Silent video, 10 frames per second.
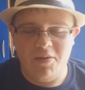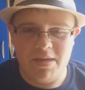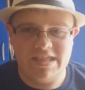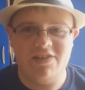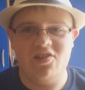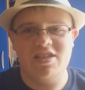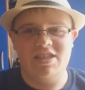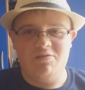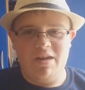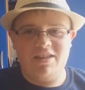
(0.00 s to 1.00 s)
No, but
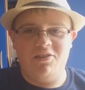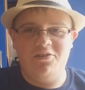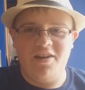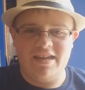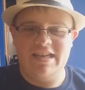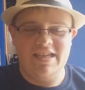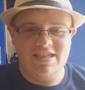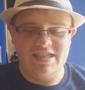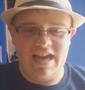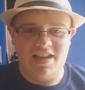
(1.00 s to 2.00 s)
seriously, what the fuck
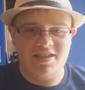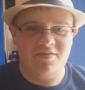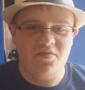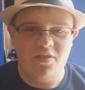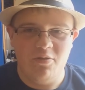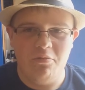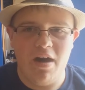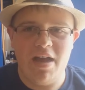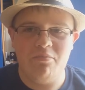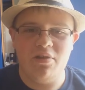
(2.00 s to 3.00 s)
is that?
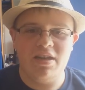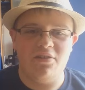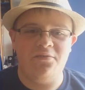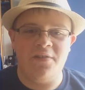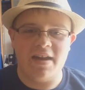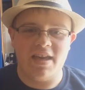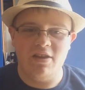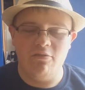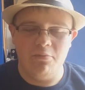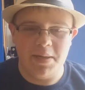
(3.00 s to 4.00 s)
Why bring a
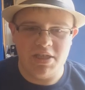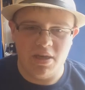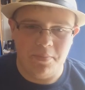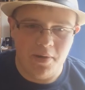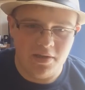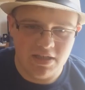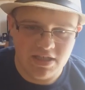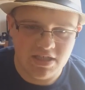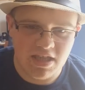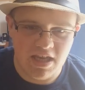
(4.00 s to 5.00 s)
fucking witch upon
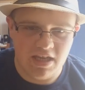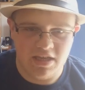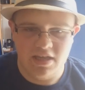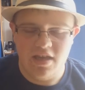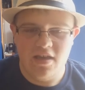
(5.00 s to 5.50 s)
this thing?